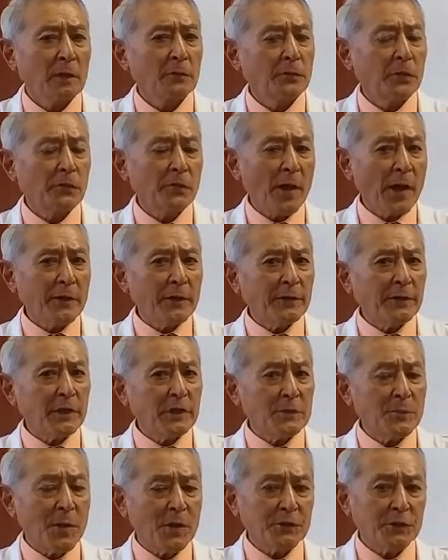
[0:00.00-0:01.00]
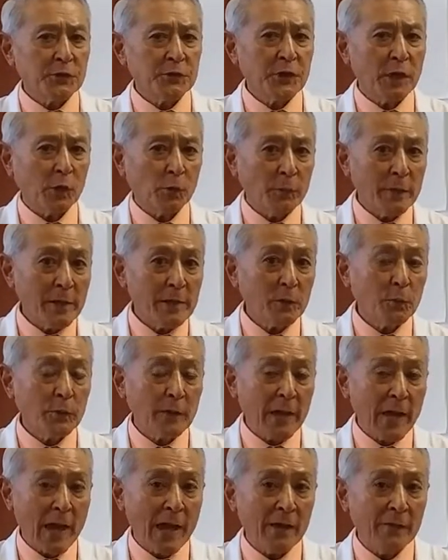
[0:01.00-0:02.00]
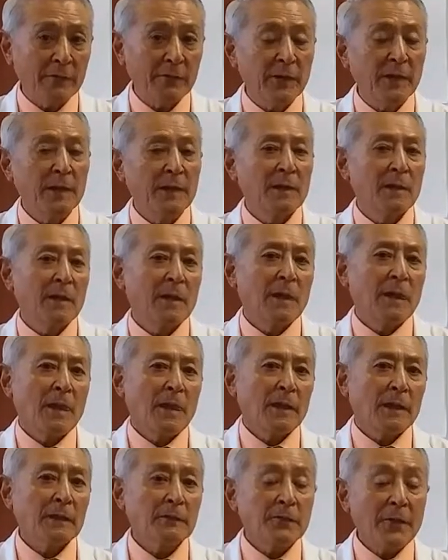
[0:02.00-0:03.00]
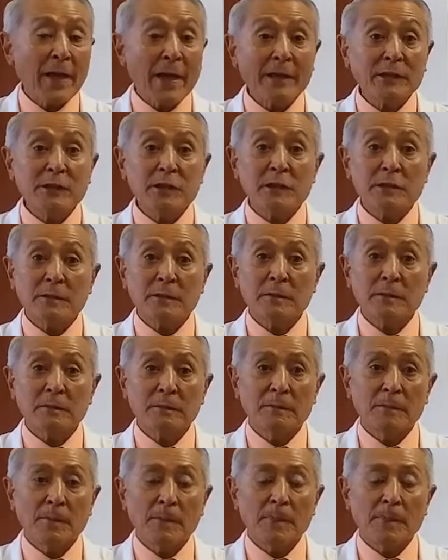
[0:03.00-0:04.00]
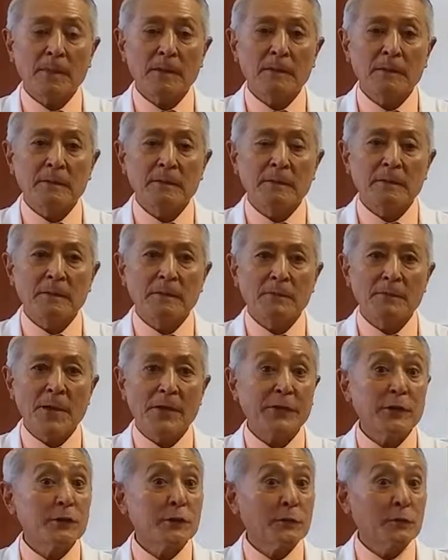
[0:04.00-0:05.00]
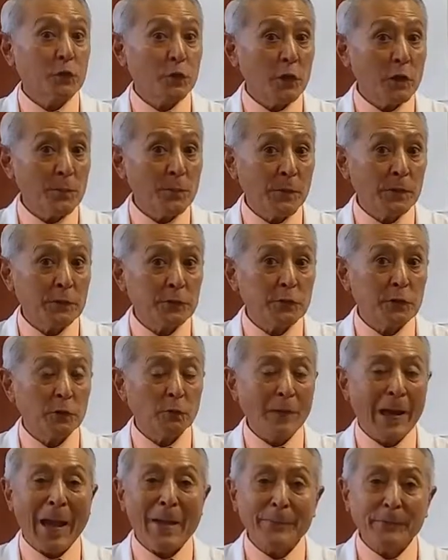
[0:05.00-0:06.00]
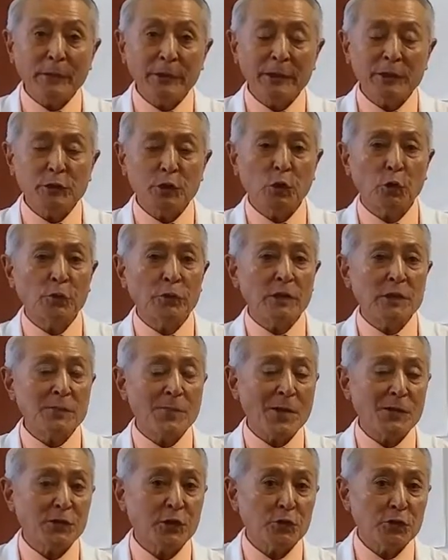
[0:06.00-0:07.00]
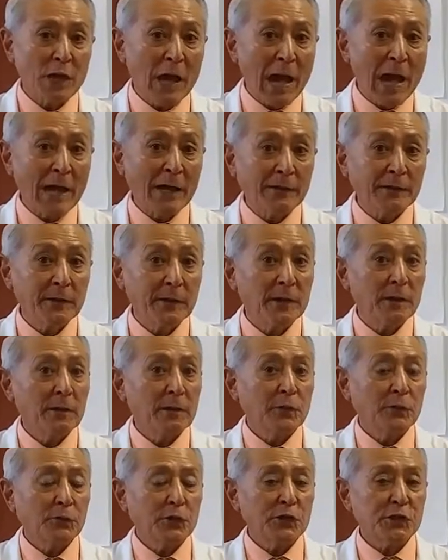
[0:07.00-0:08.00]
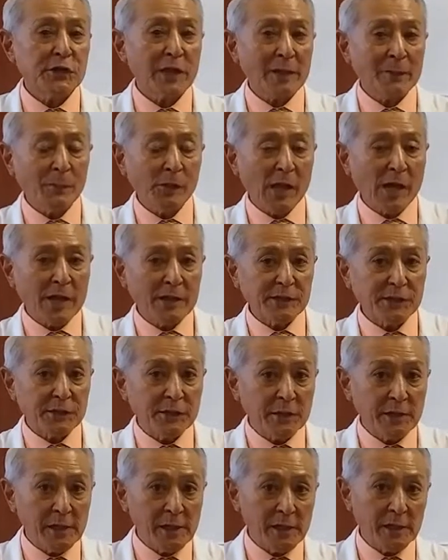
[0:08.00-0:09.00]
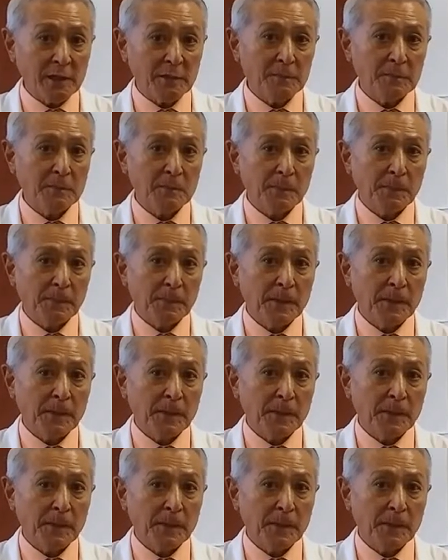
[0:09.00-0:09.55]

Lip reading: If we find that these muscles are weak, we have advanced methods of treatment to rapidly turn these muscles on to stabilize the knee.